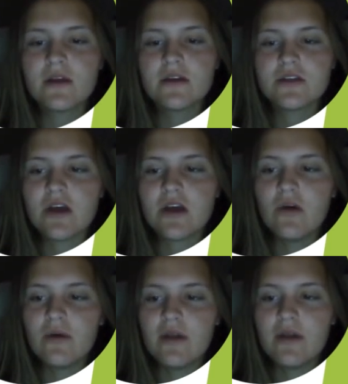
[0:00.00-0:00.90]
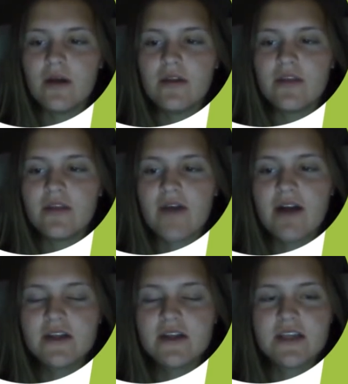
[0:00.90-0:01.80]
So the
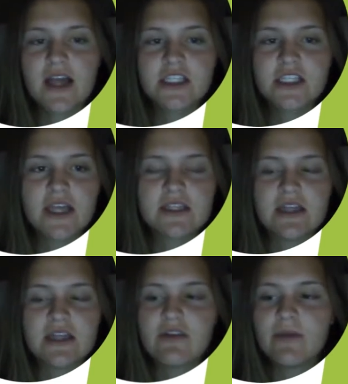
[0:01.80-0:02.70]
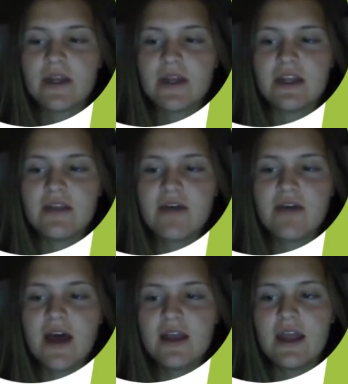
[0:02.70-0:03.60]
virus actually has never been
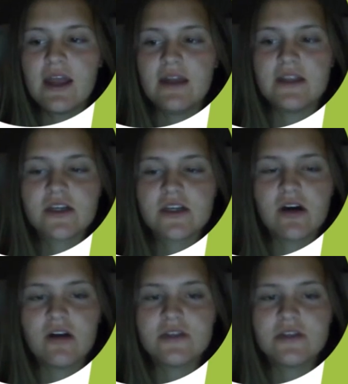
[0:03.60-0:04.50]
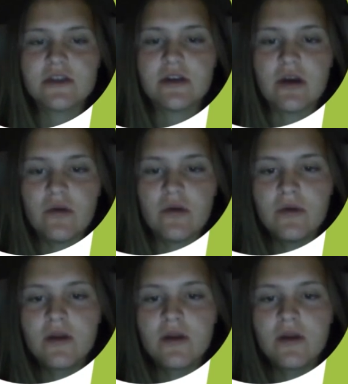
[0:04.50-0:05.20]
identified and its cause is unknown.